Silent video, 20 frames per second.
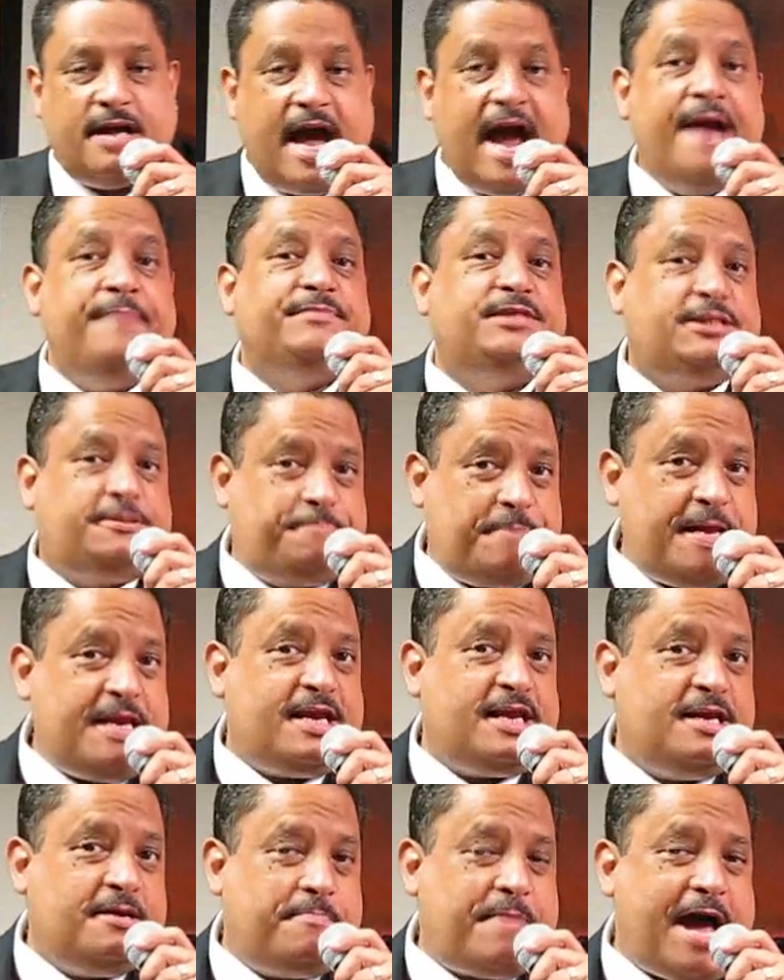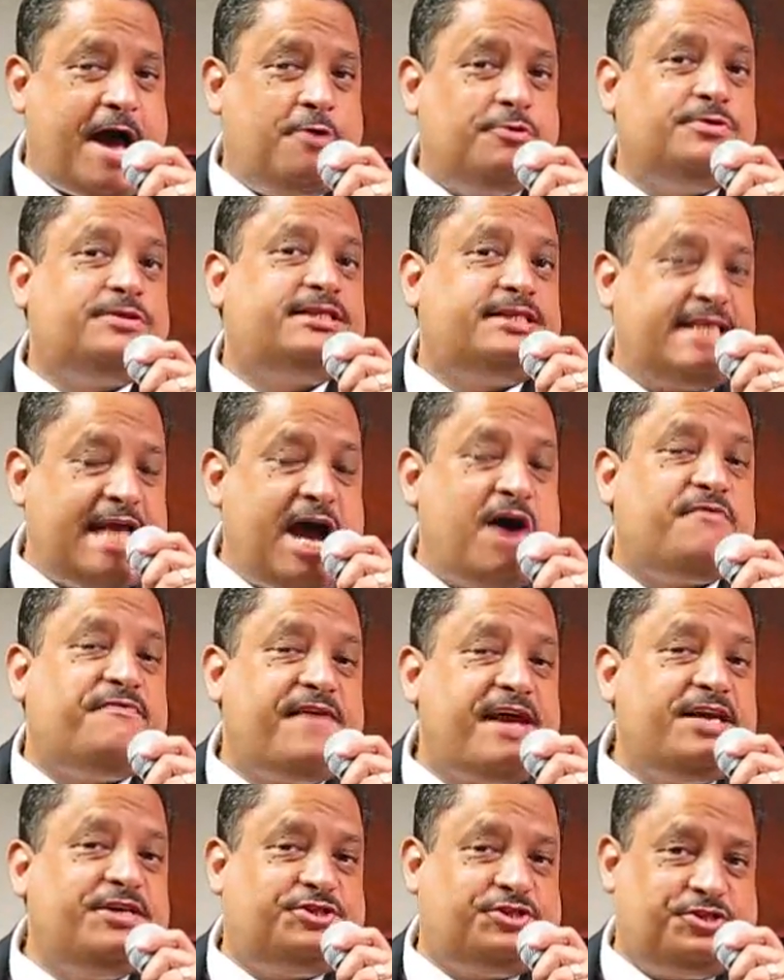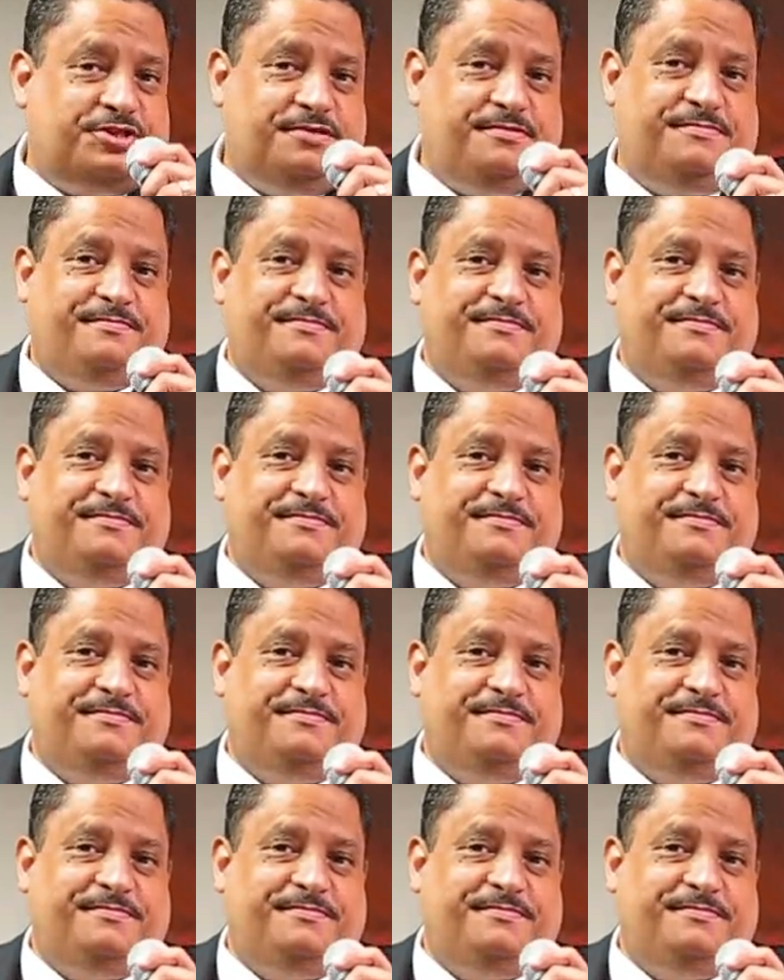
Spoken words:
I'm speaking about salvation,